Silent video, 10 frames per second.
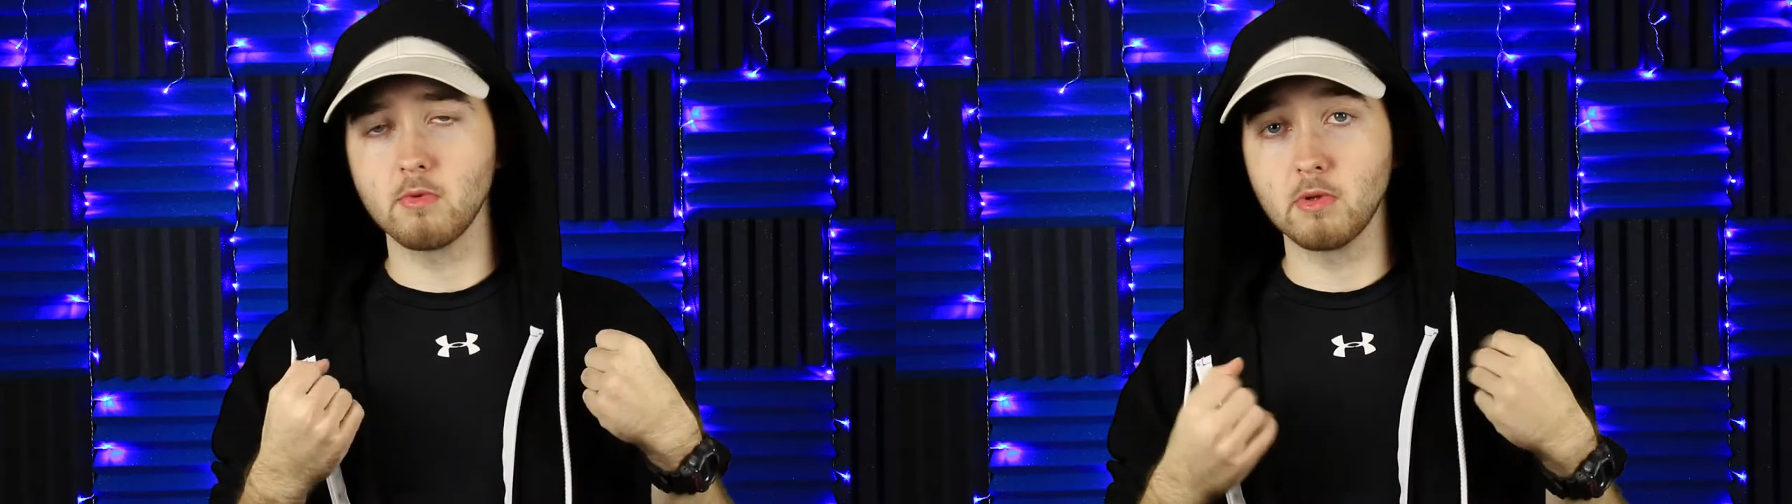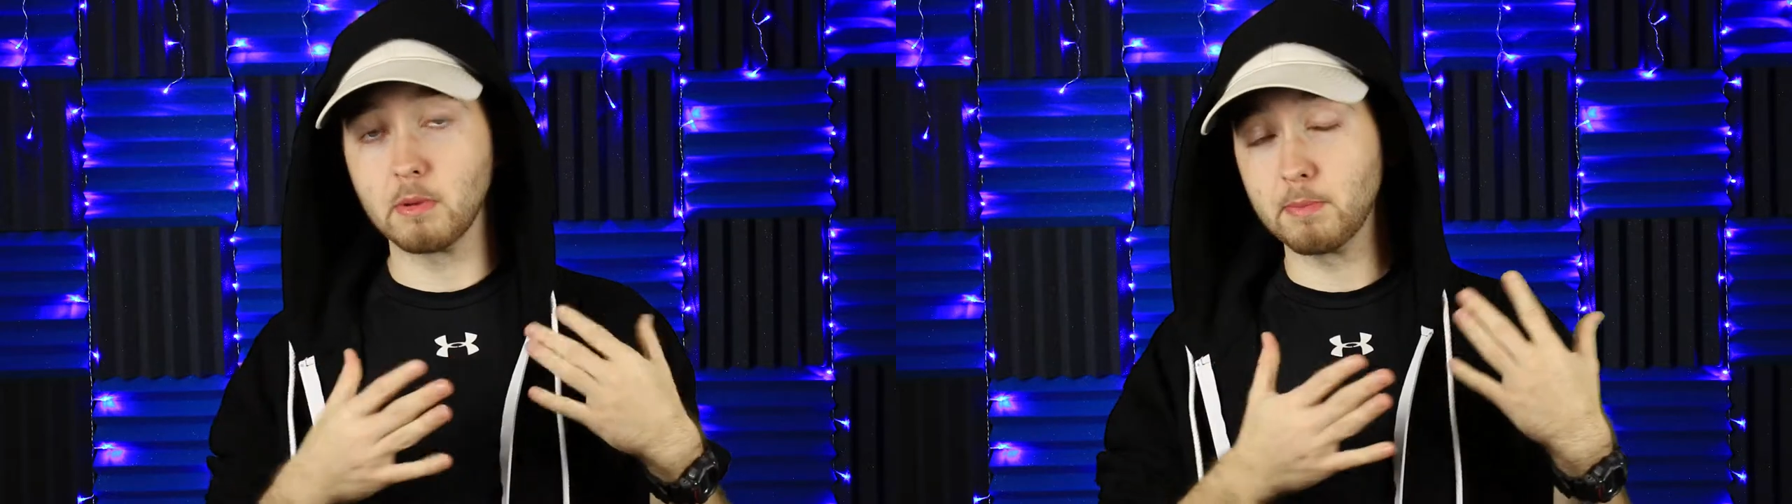
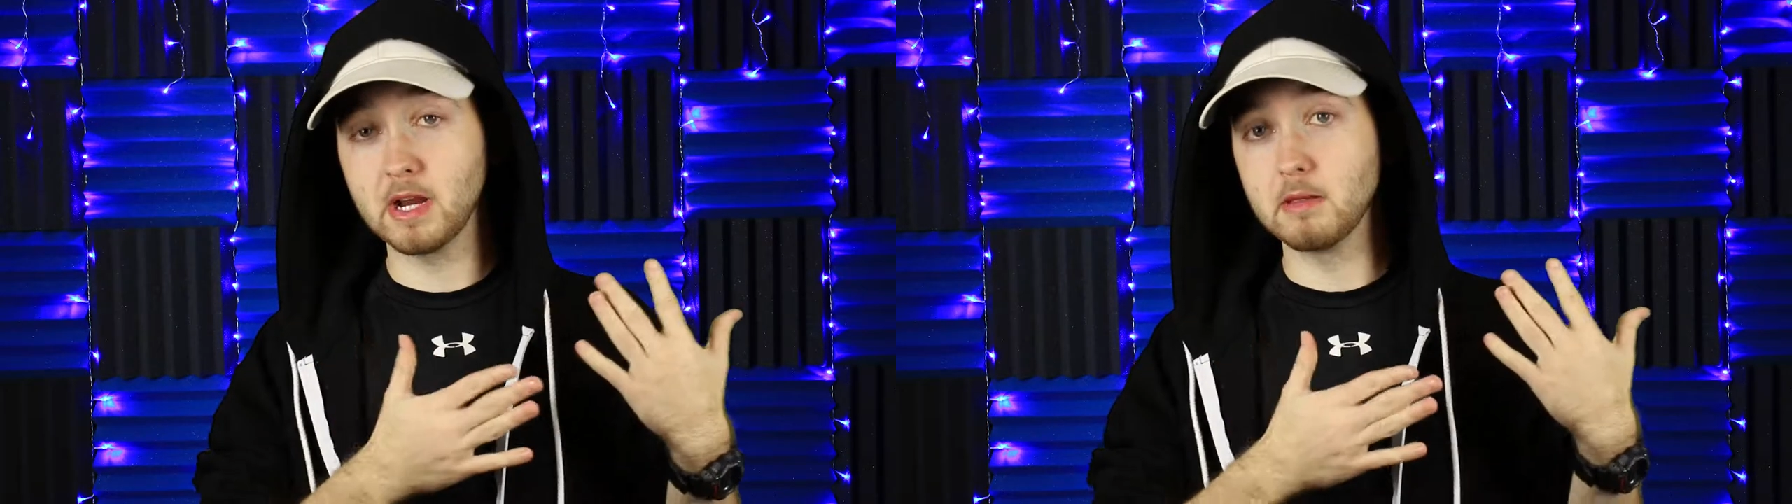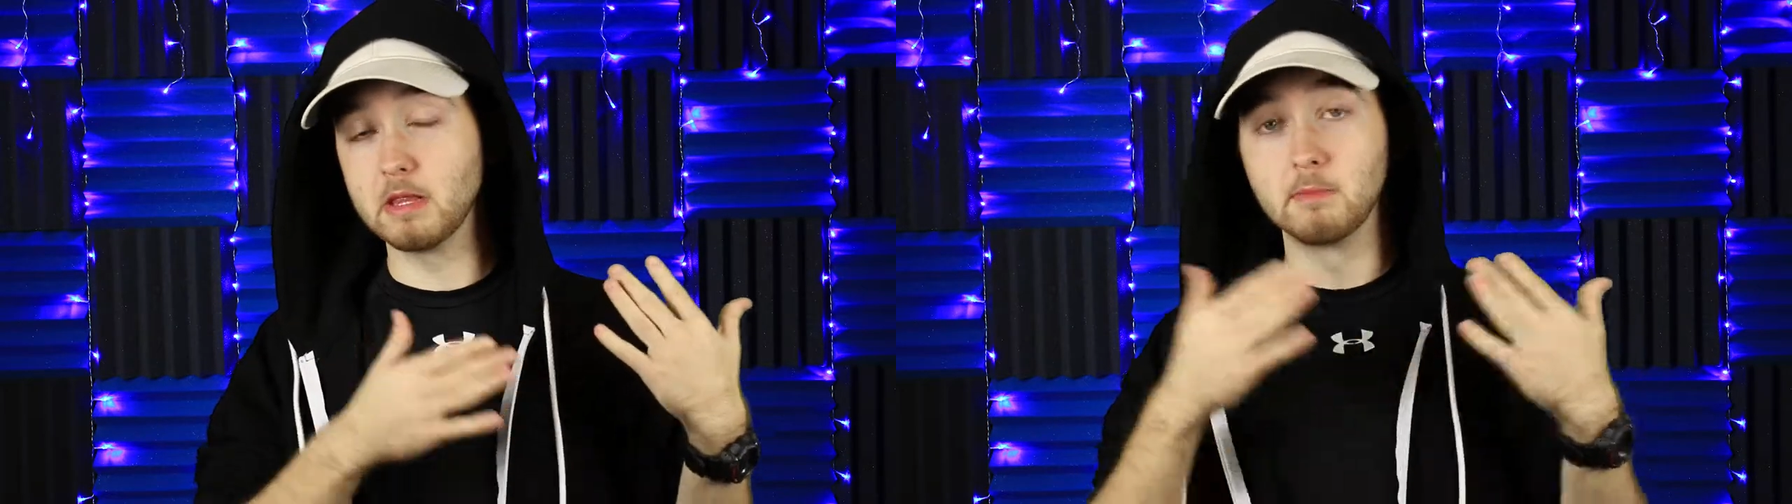in
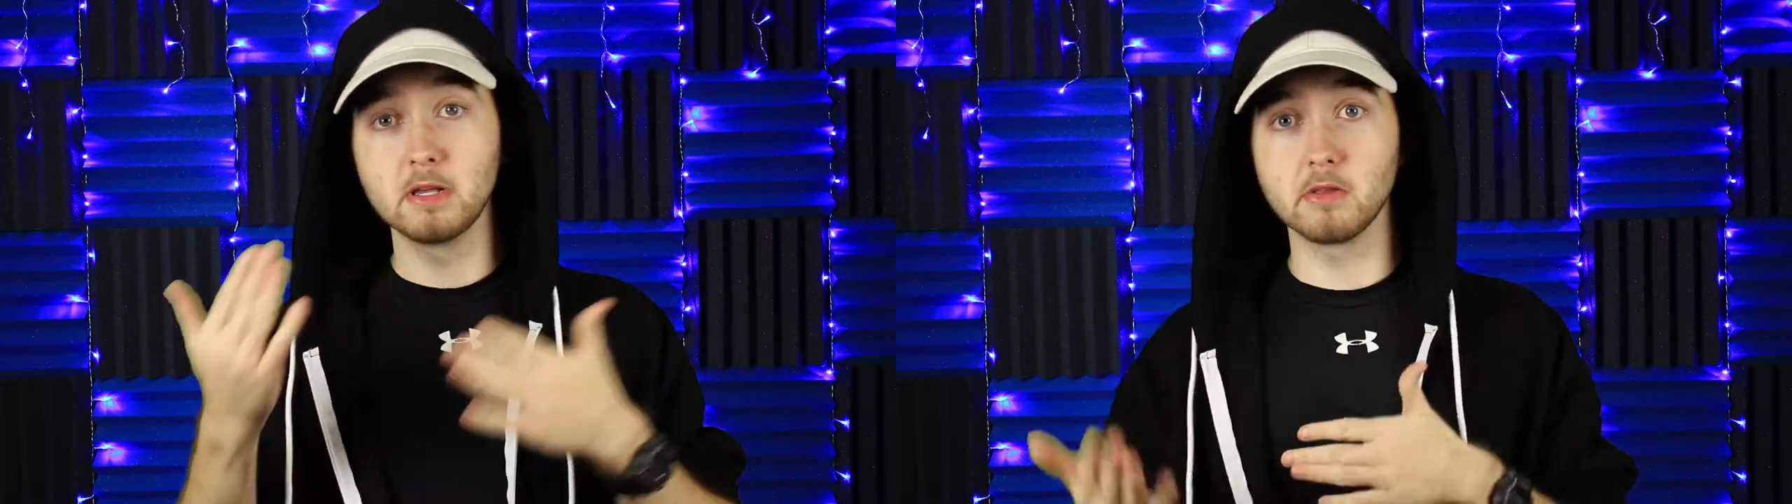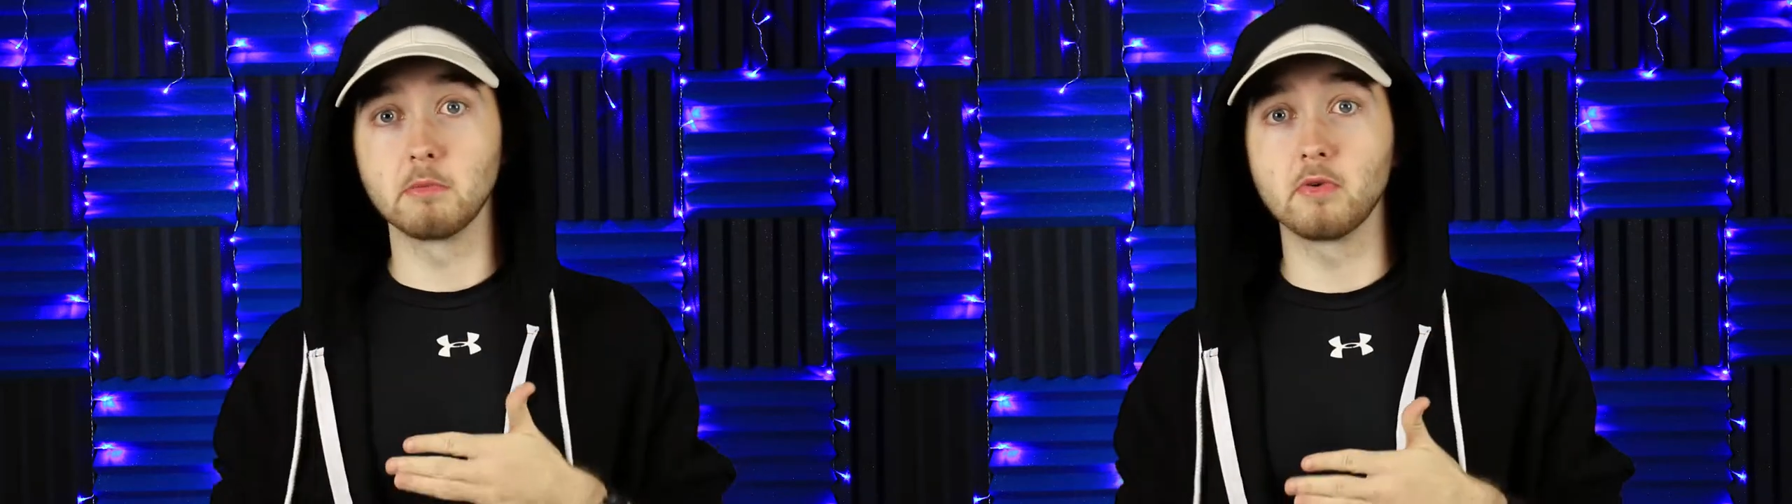the
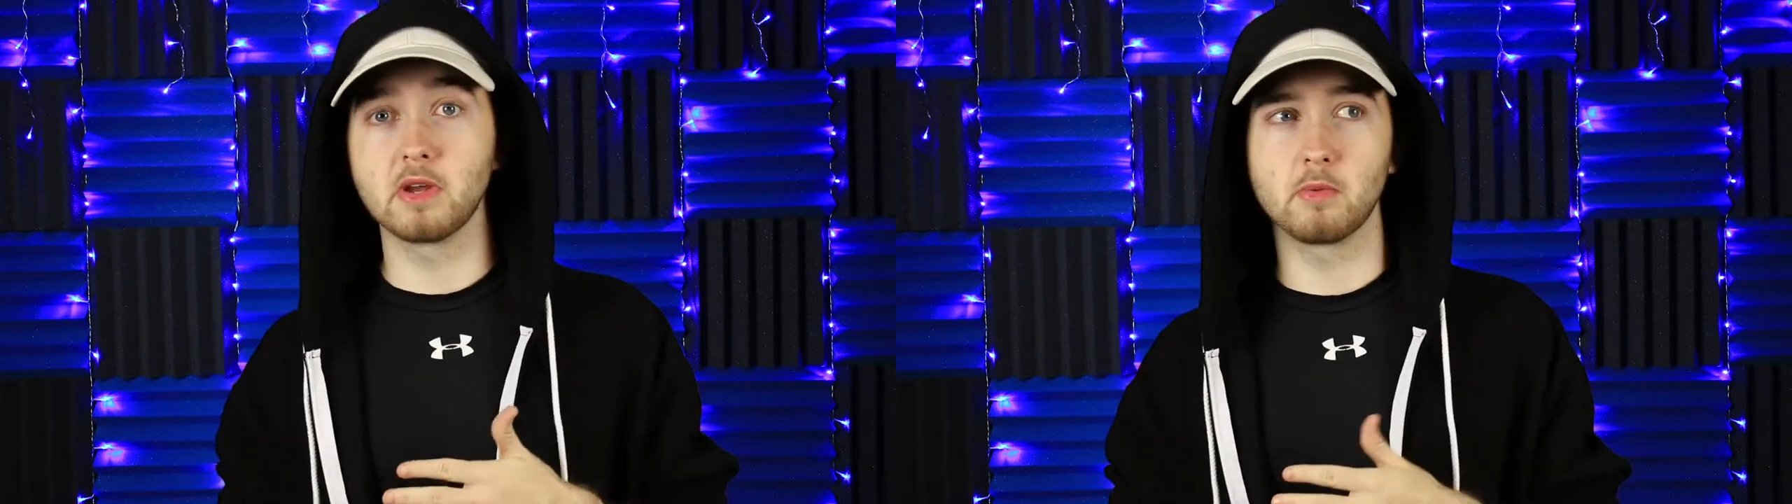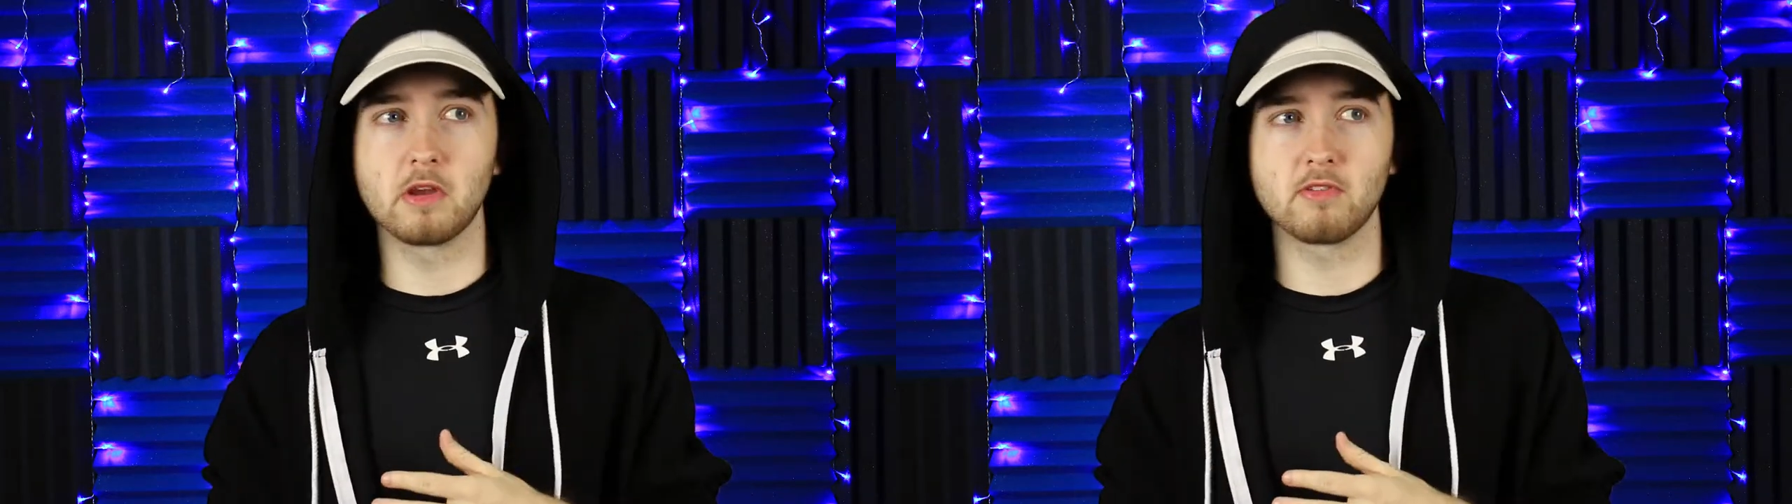middle of the
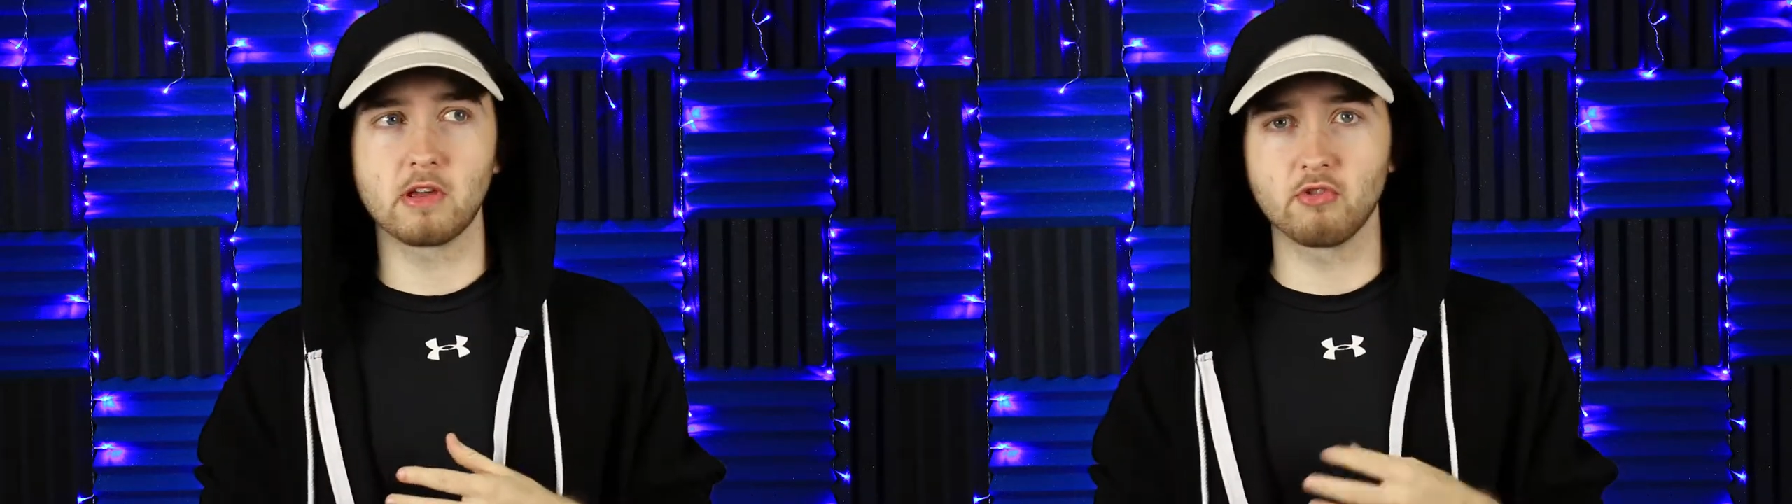movie, when he's